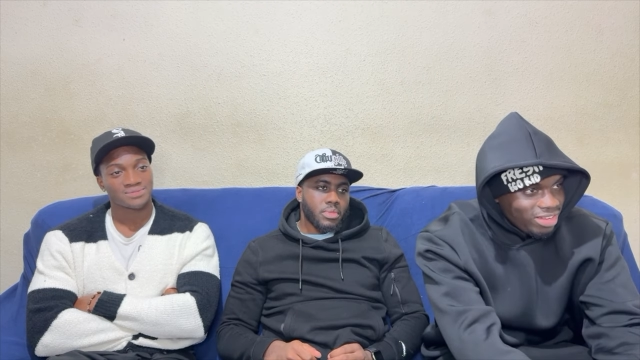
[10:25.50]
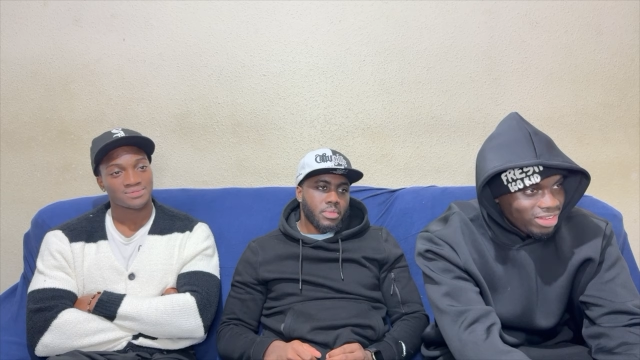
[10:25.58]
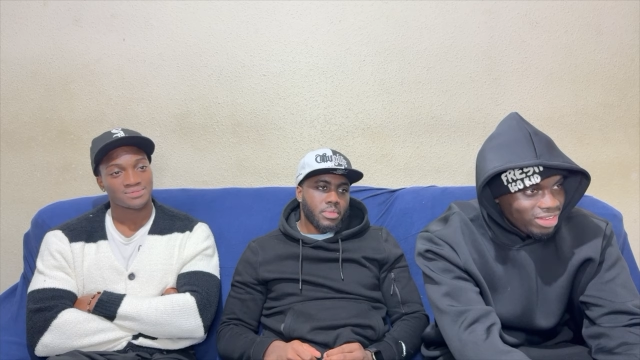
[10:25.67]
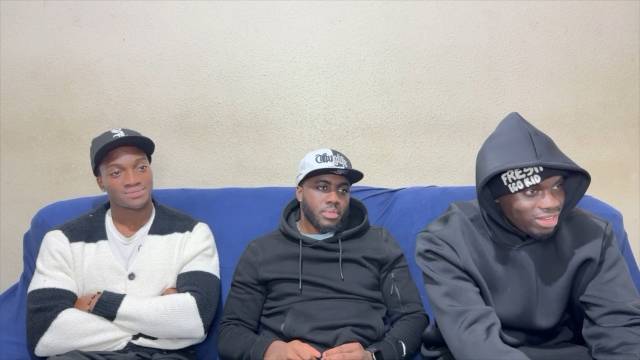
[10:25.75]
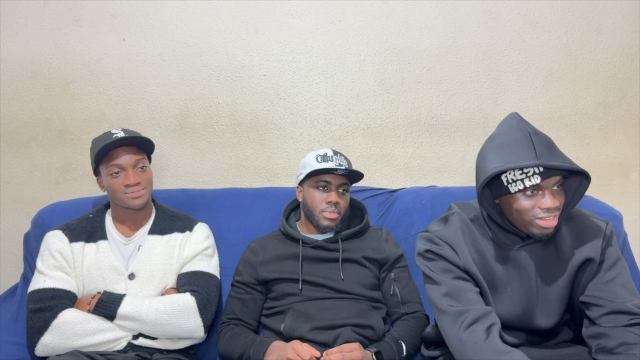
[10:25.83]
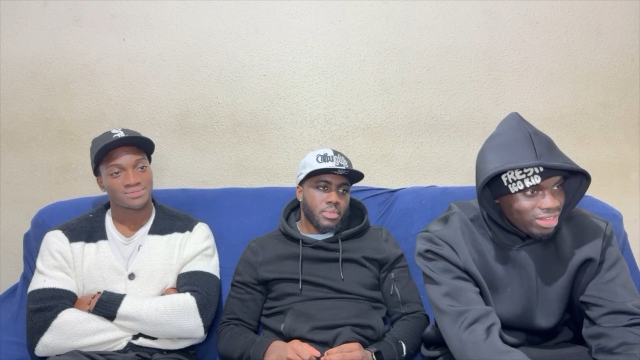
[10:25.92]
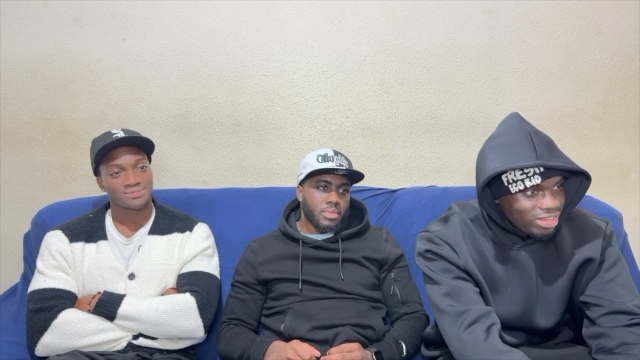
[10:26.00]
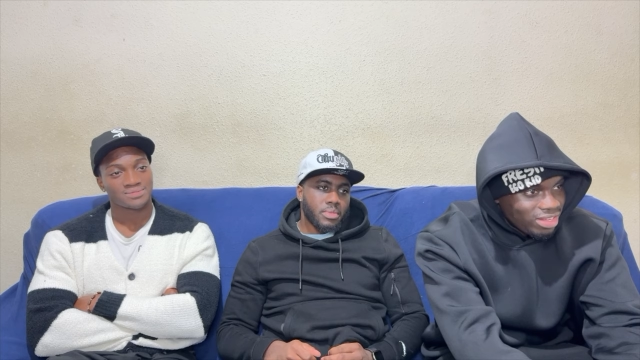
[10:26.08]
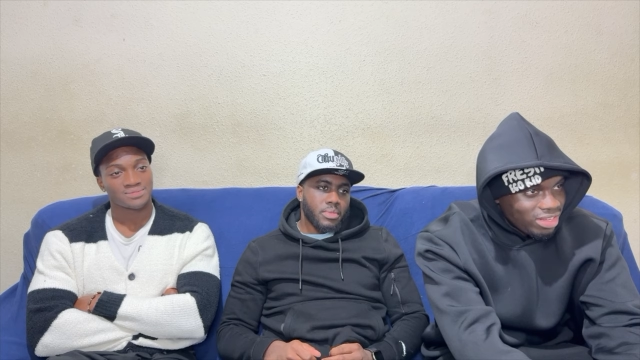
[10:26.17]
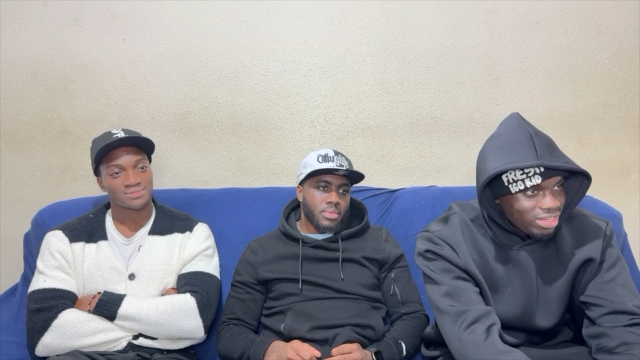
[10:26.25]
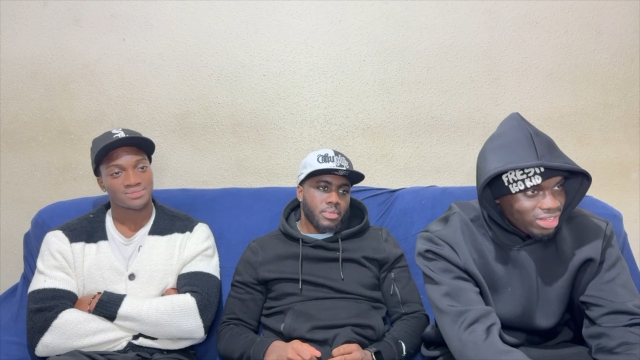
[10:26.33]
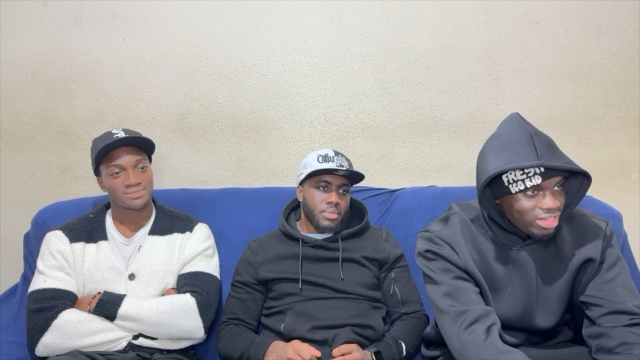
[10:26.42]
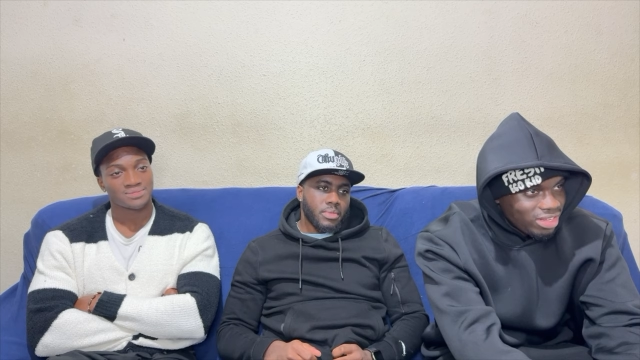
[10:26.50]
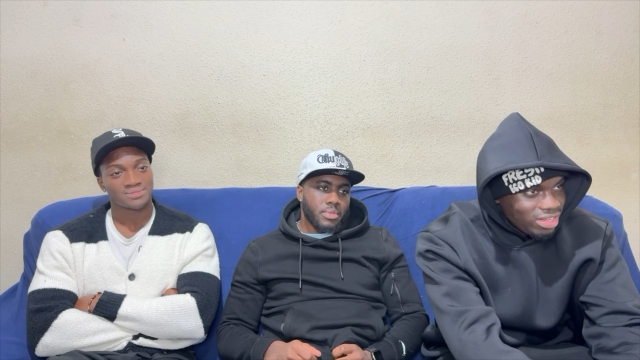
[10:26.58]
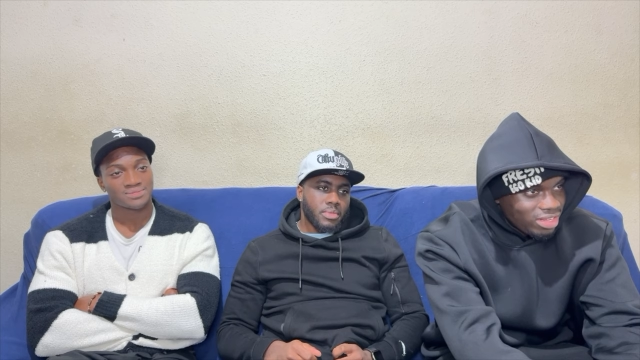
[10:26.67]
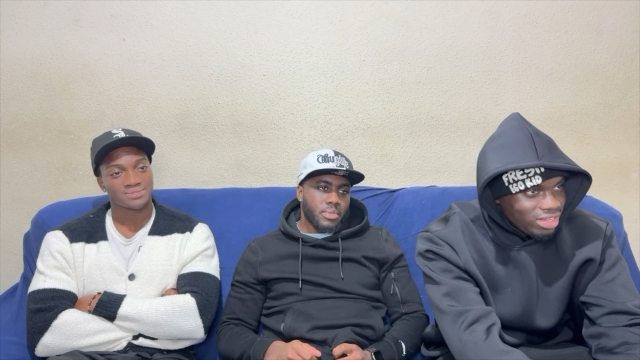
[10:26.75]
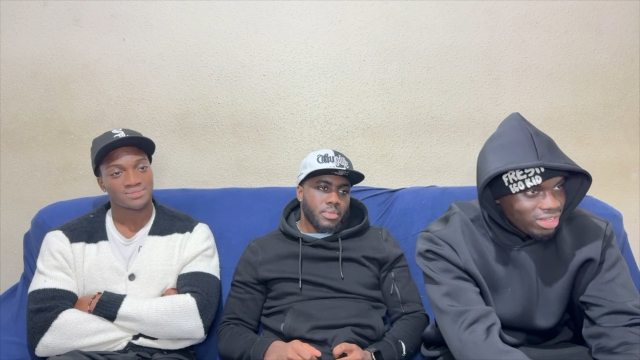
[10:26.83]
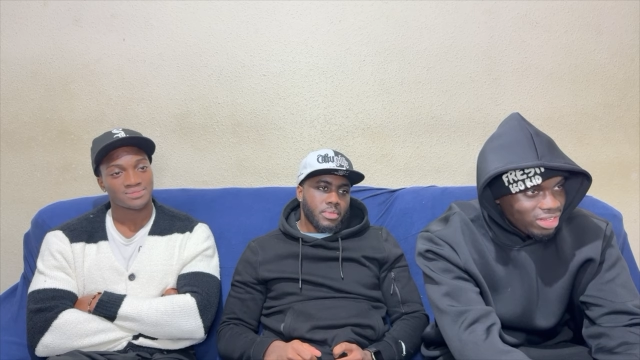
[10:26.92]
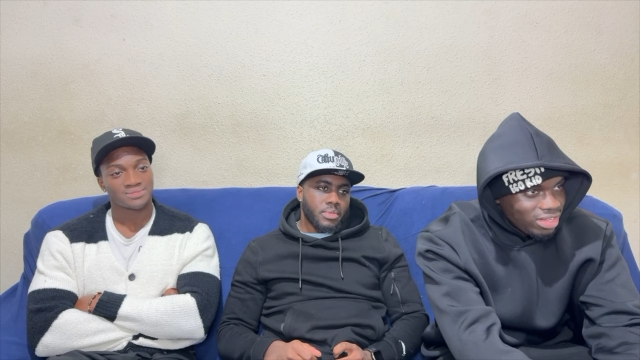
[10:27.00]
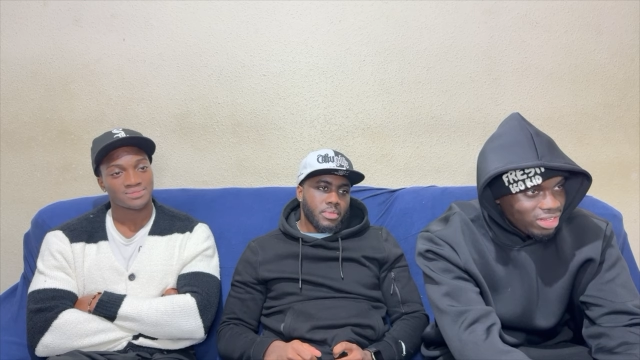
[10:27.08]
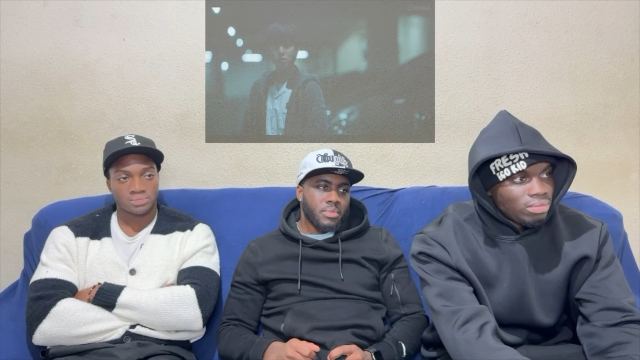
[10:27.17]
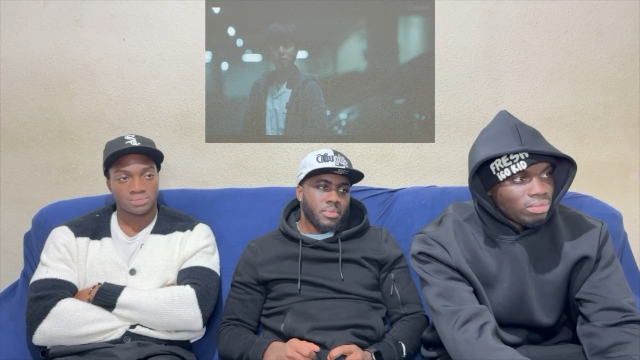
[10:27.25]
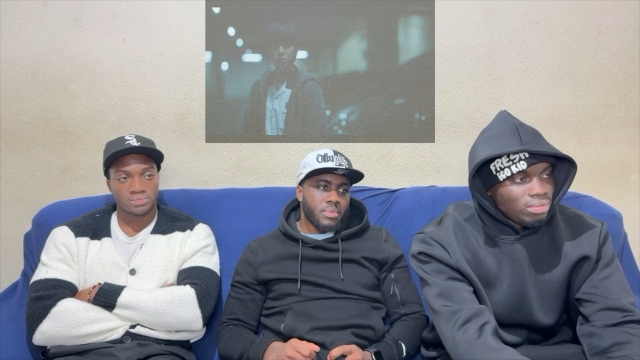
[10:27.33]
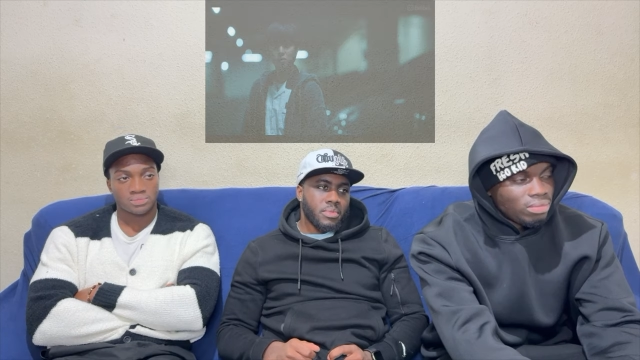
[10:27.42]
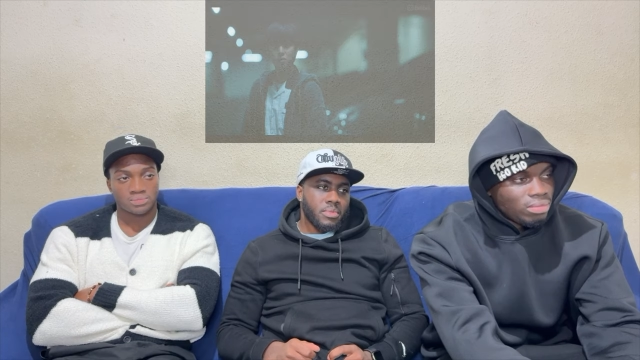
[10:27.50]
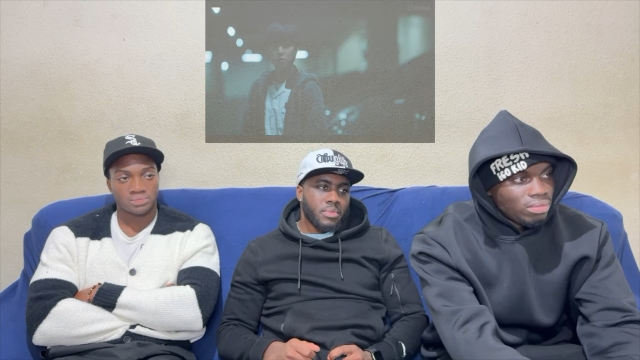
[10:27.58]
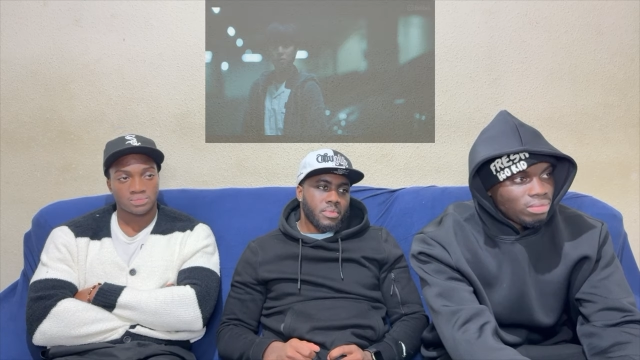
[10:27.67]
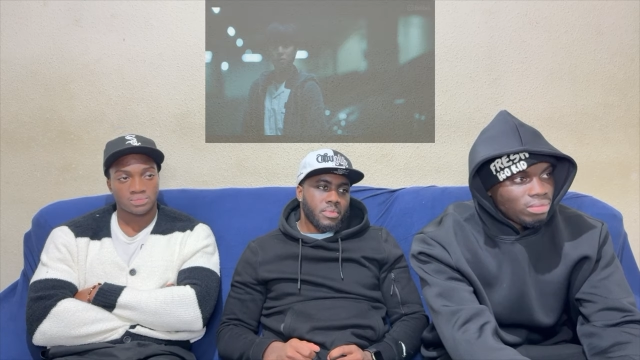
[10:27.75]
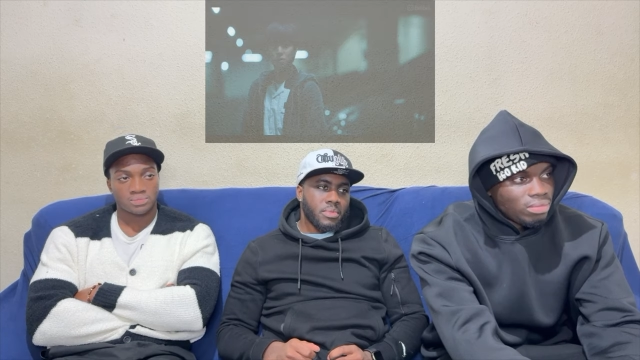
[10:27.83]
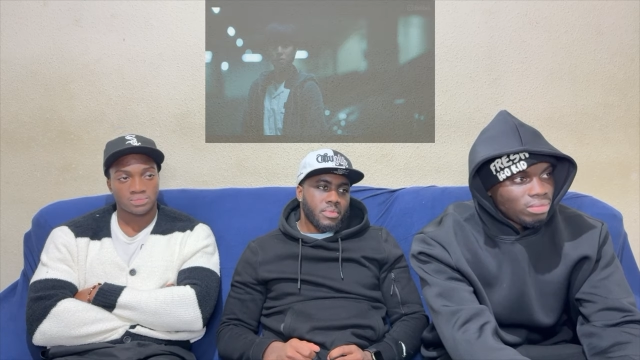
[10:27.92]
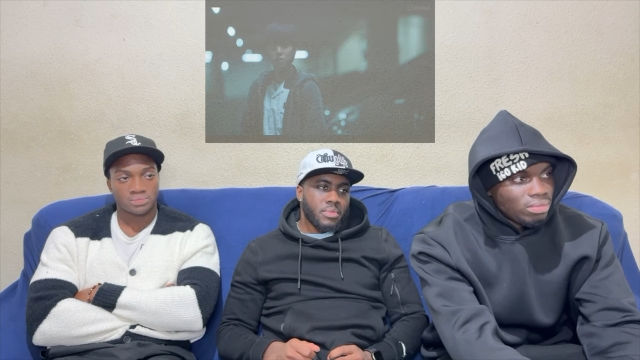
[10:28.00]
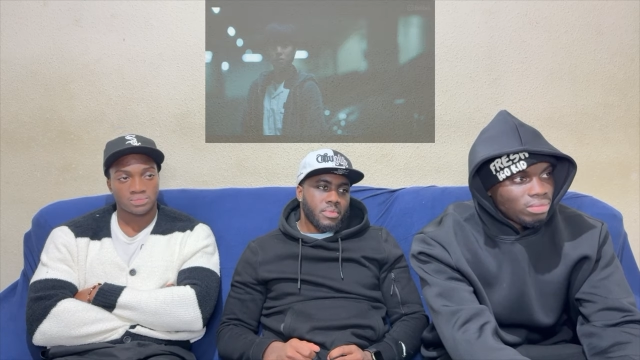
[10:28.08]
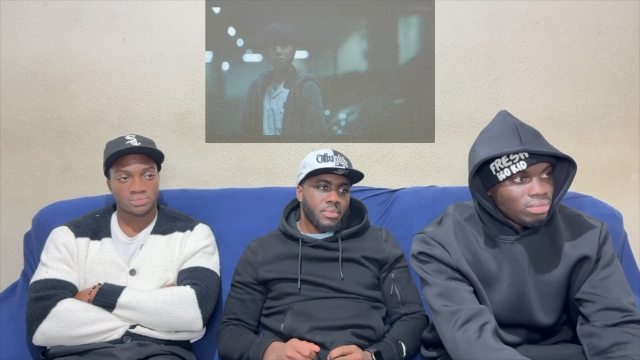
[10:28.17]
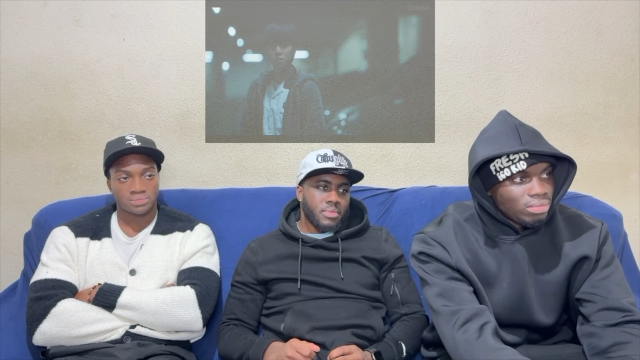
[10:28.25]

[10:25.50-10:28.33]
Nobody speaks.